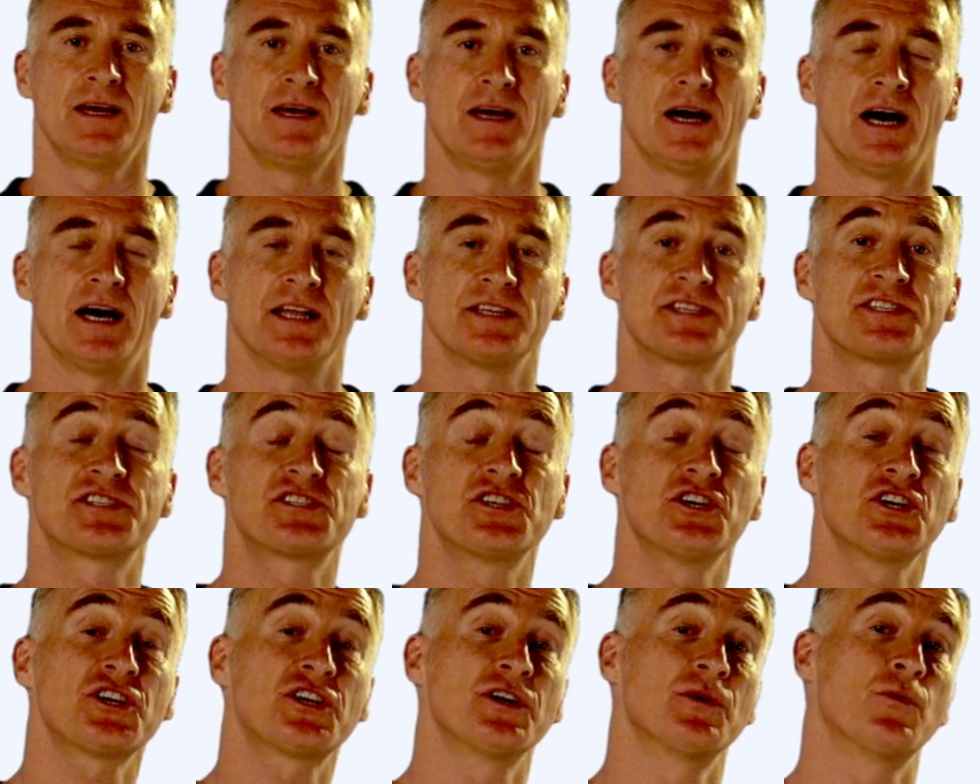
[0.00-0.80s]
The
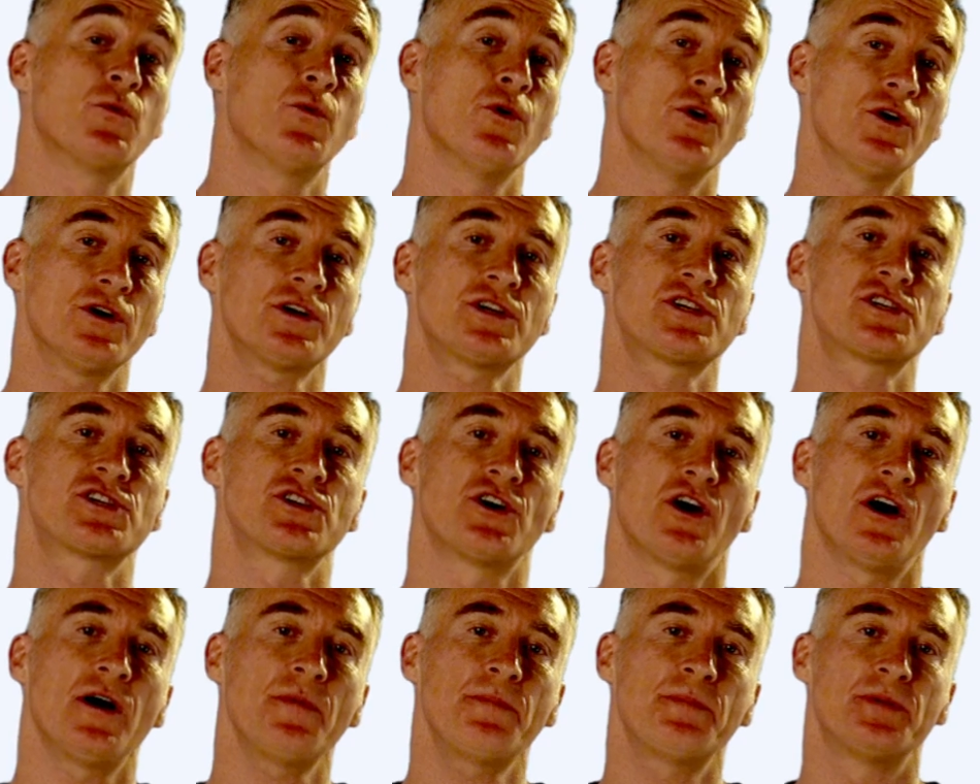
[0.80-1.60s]
circuit
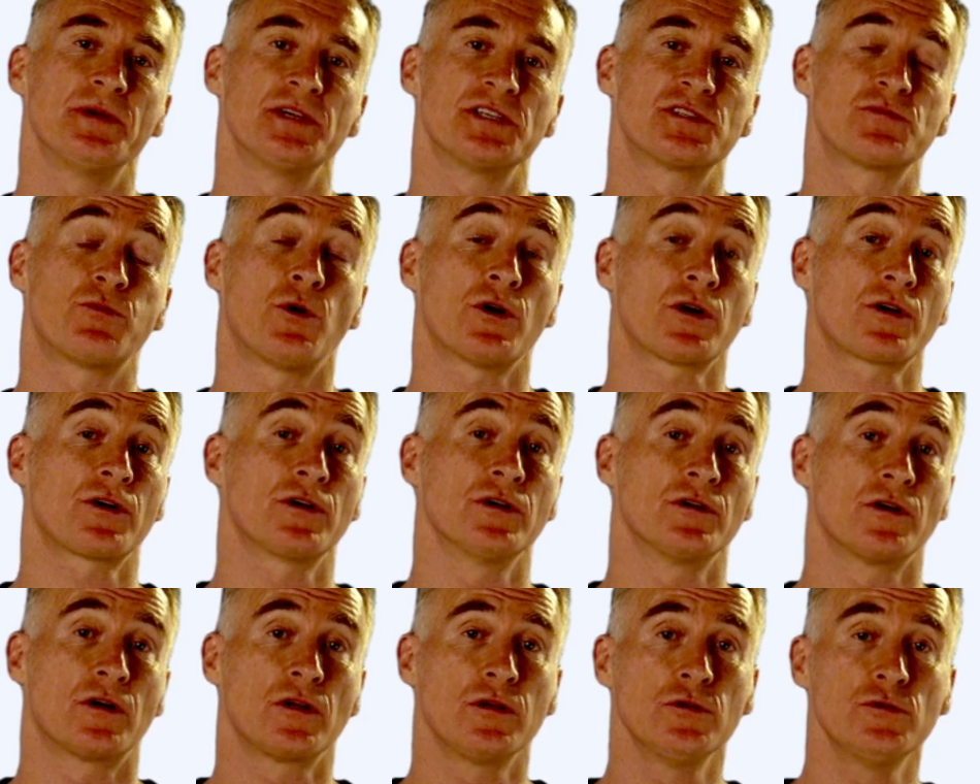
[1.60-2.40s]
workshop is what
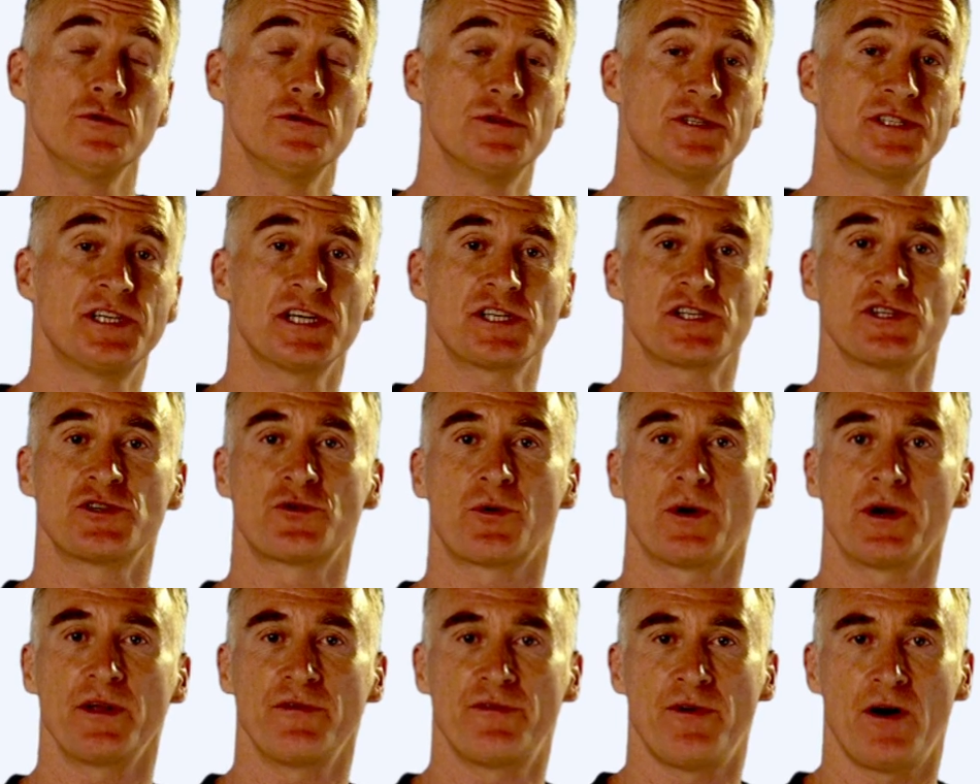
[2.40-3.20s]
concludes session
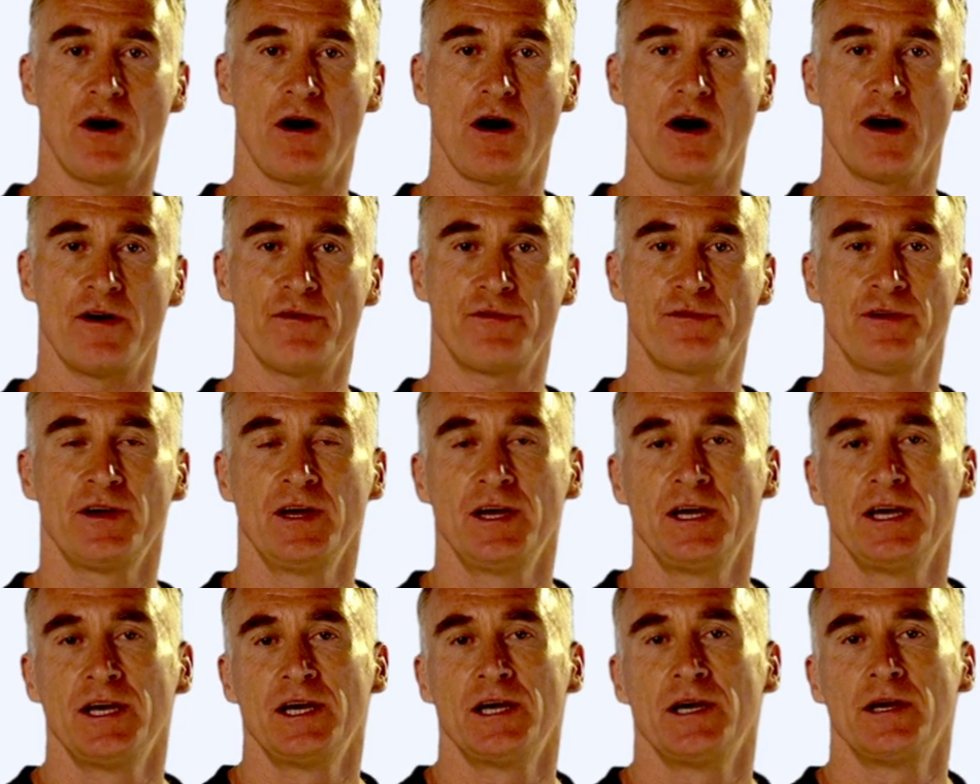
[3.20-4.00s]
25.
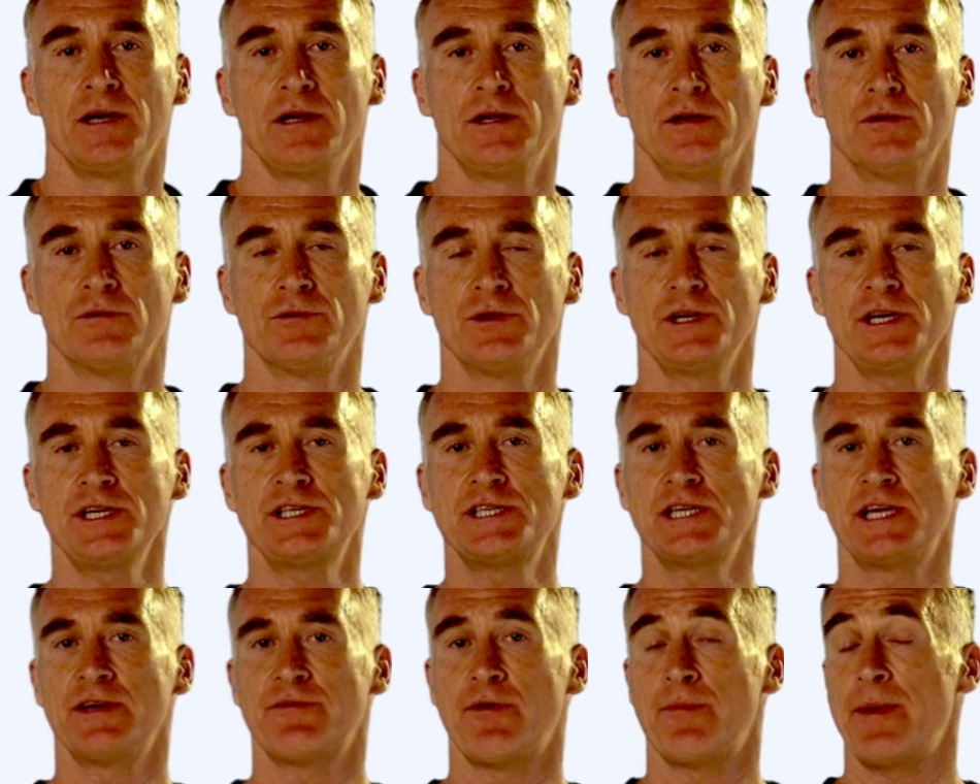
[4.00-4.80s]
You'll need
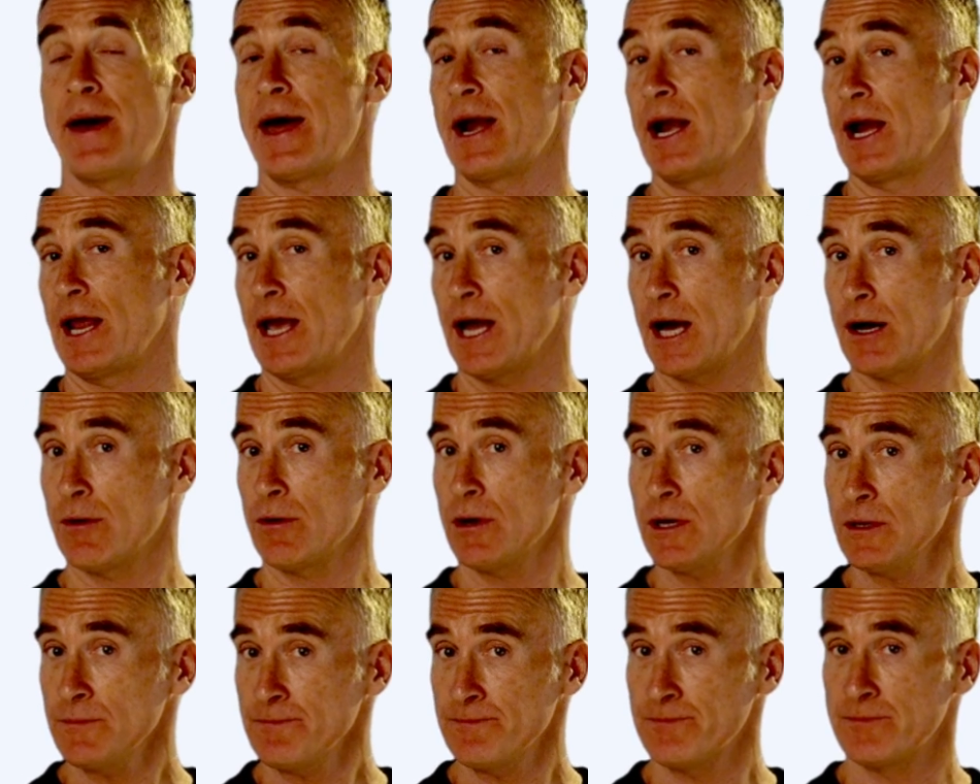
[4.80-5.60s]
to give about an
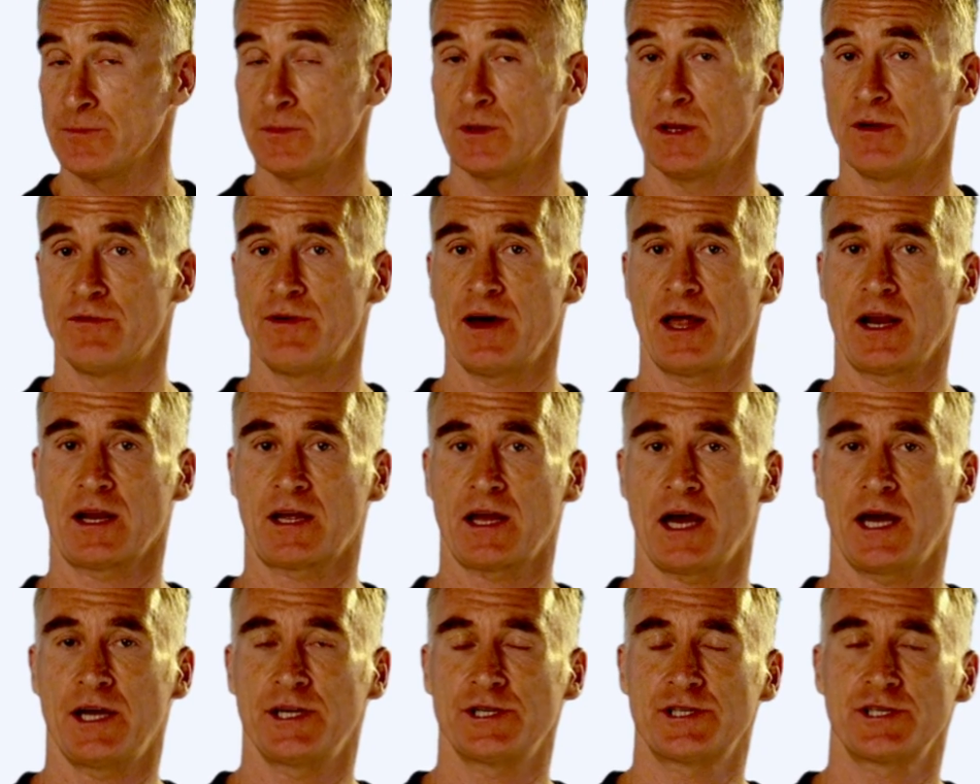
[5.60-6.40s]
hour of
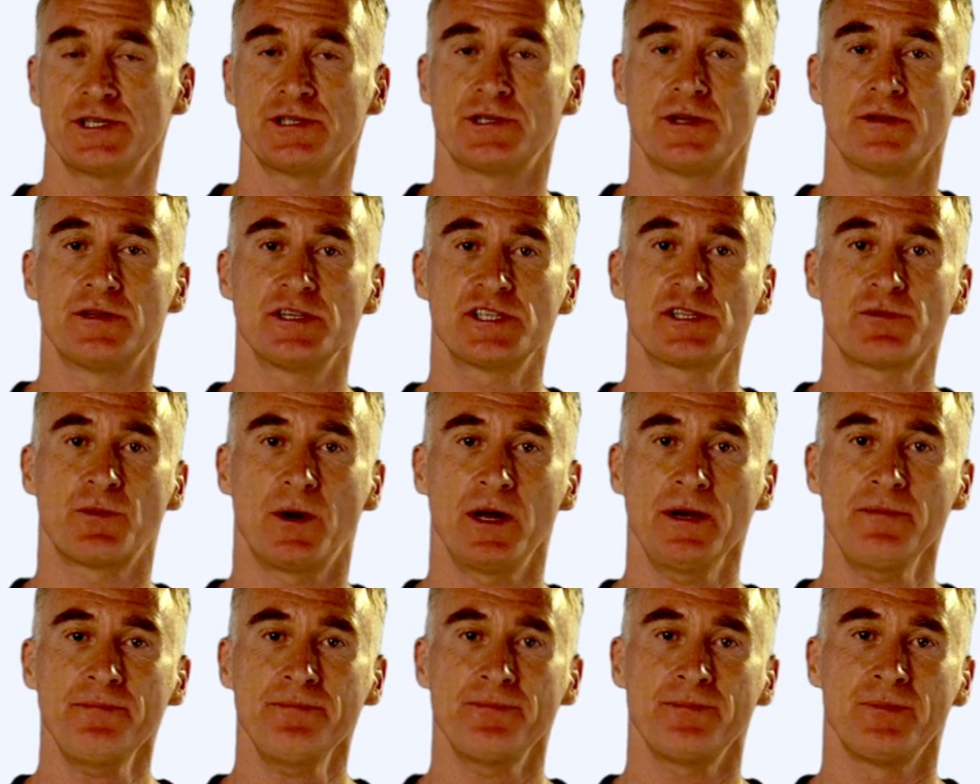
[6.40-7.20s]
allocation to this
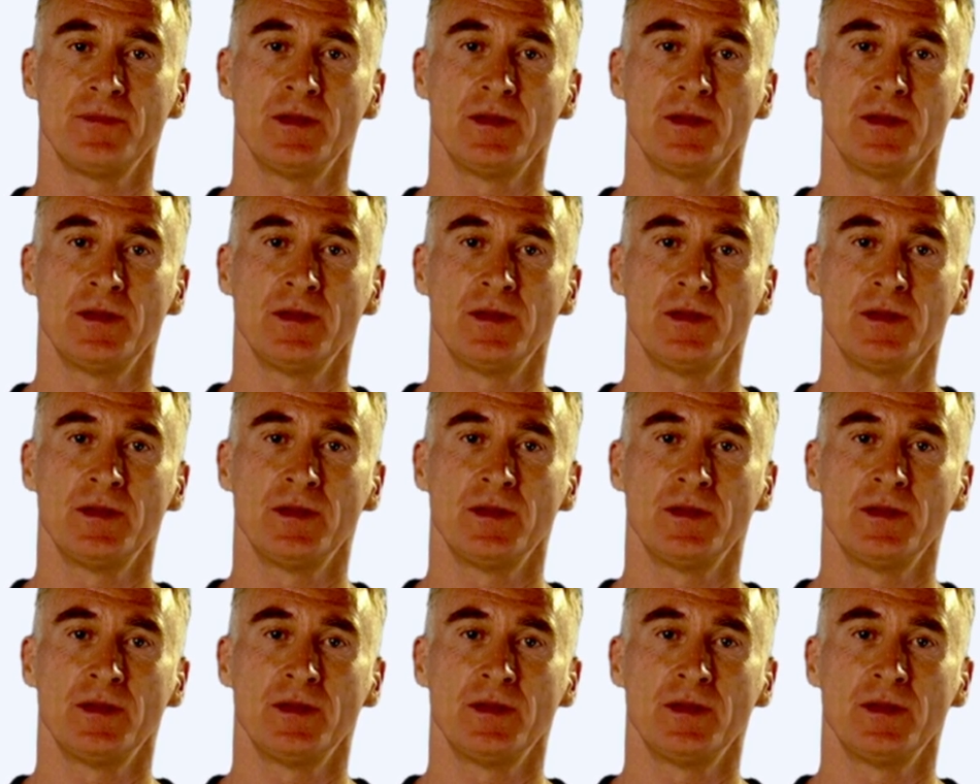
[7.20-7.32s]
one.